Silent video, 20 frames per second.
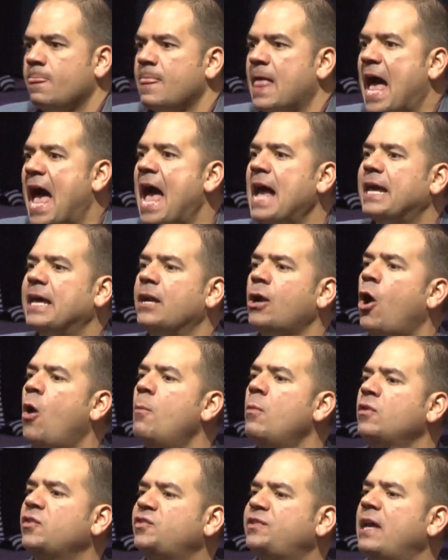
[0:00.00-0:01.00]
I can
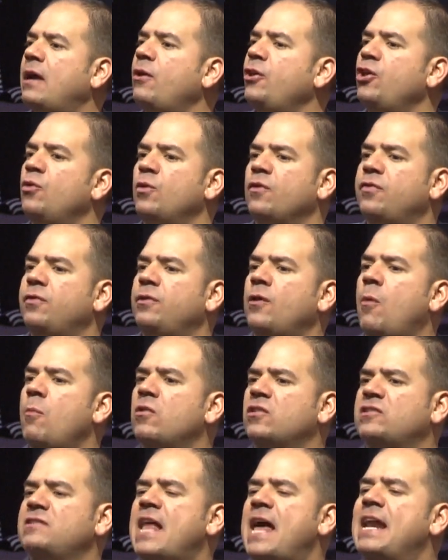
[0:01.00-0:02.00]
almost tell you with
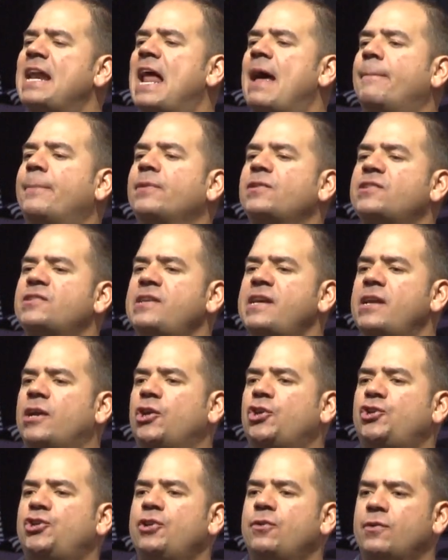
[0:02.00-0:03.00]
almost 99%
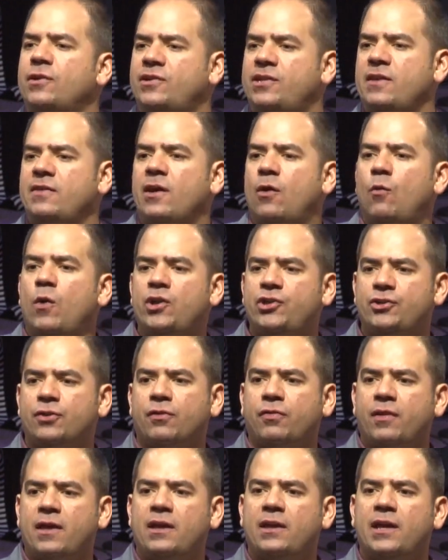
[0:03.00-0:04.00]
assurity that what you're
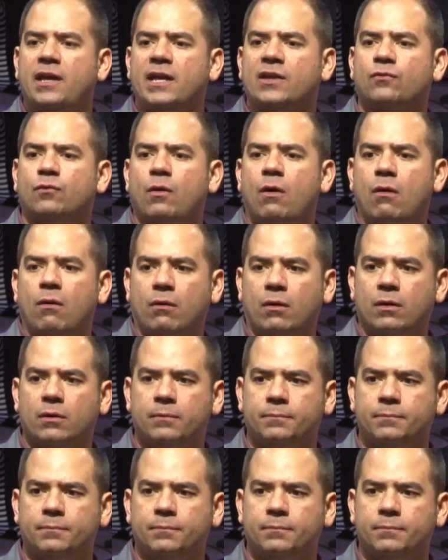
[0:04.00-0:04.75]
thinking is wrong.